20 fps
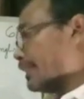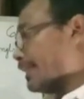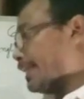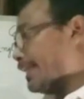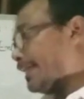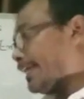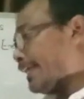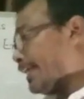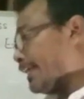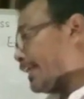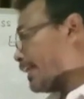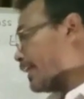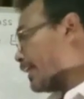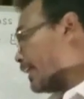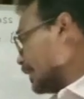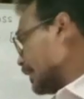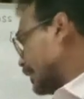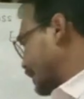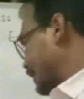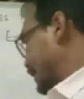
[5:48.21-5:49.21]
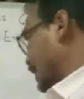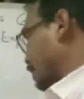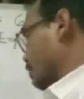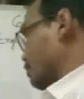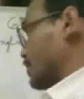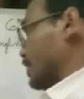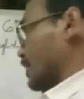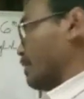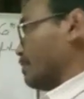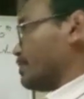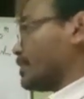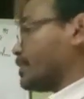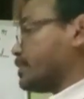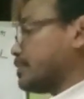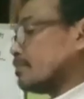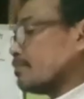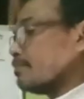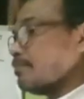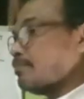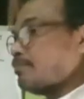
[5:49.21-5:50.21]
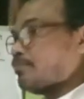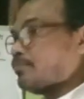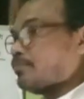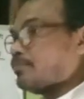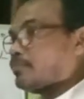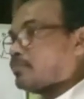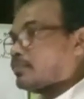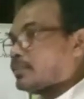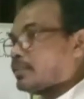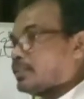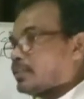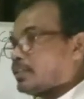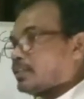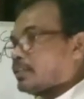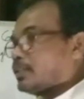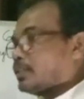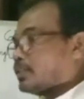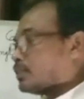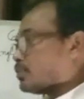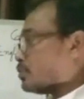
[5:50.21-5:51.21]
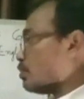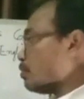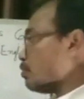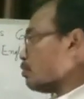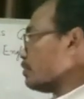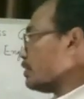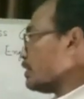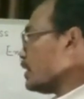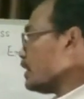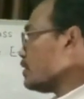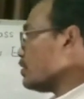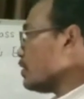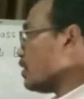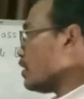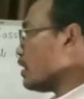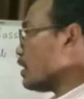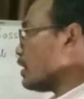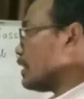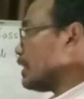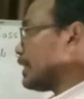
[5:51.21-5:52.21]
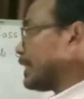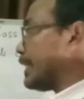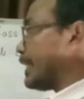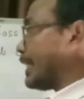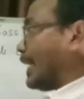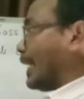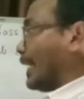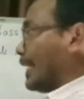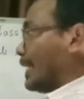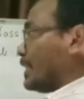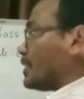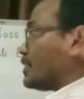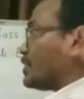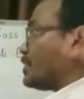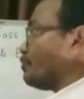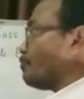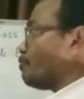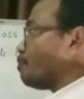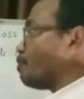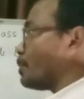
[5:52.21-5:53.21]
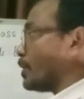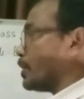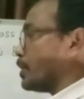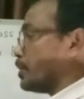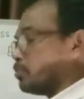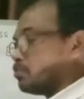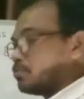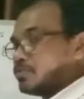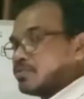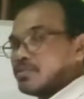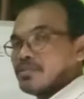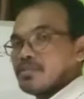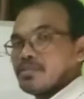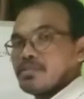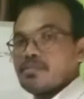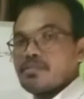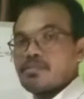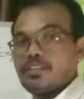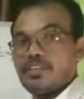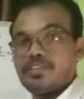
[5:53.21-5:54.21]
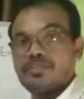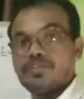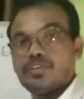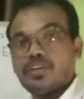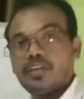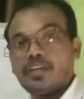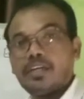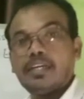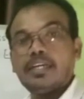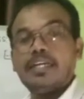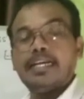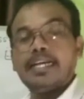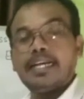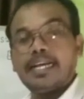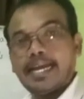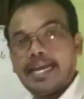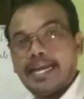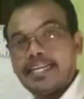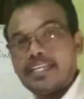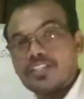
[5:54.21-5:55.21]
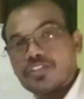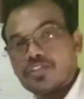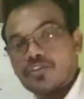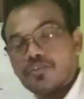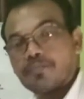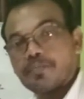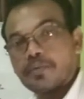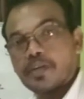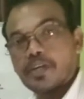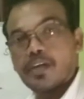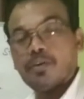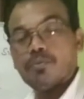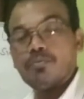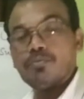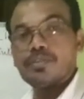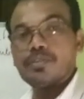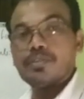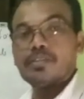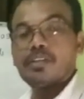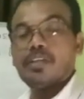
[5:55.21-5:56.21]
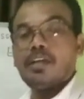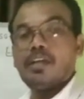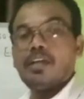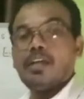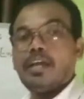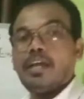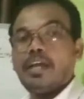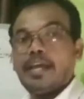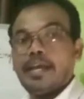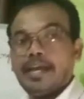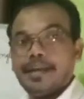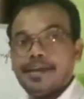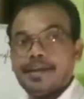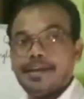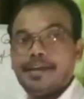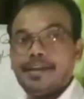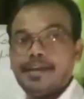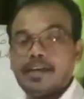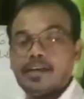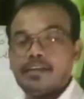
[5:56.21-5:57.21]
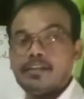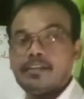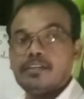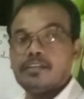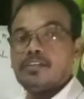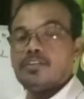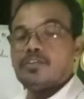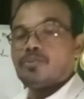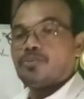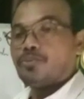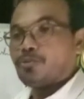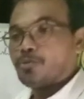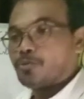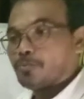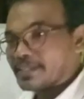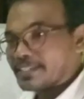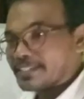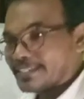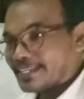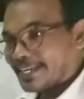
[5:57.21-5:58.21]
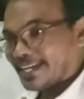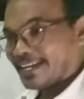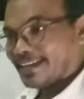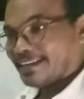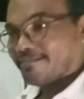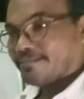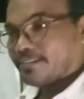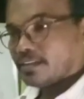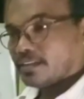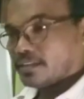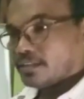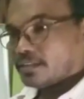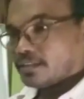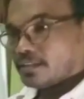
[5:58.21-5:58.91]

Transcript: They, themselves. So these are kinds of pronouns. These are kinds of pronouns, and you must have